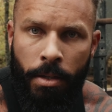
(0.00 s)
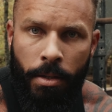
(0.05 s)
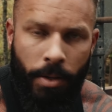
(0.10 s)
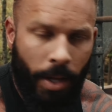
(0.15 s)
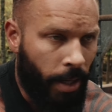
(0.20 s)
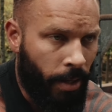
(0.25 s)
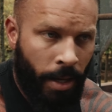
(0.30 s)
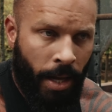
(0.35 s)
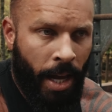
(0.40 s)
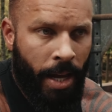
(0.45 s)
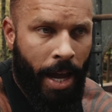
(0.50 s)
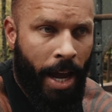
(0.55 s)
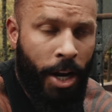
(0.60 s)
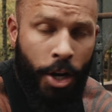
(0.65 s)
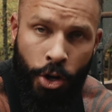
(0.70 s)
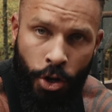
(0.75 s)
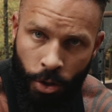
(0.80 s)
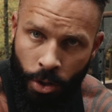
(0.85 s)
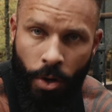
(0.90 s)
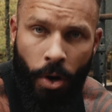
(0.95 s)
like,
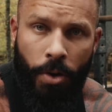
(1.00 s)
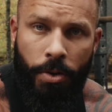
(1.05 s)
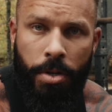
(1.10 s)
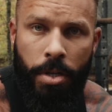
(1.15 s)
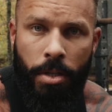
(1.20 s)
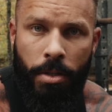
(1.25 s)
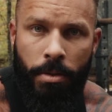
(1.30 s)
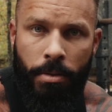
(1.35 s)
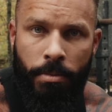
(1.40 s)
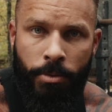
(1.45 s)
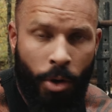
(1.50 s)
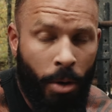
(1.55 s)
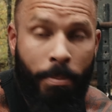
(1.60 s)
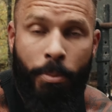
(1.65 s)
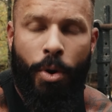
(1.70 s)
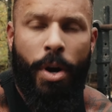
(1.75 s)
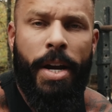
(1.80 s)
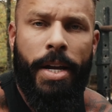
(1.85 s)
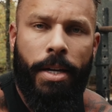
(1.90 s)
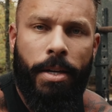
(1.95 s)
and not
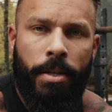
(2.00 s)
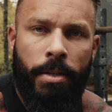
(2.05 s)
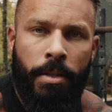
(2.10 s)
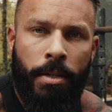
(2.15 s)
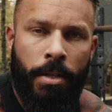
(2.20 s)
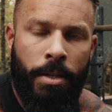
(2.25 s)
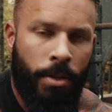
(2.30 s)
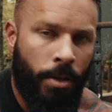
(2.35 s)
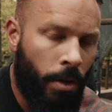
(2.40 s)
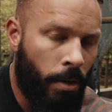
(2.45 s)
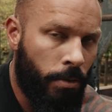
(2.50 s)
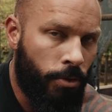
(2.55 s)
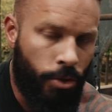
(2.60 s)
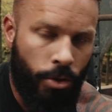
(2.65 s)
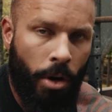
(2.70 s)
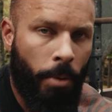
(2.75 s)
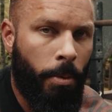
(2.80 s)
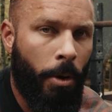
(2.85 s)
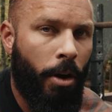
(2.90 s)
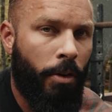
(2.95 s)
break, not
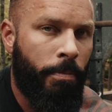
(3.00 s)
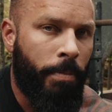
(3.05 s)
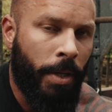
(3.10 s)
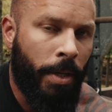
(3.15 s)
drop off,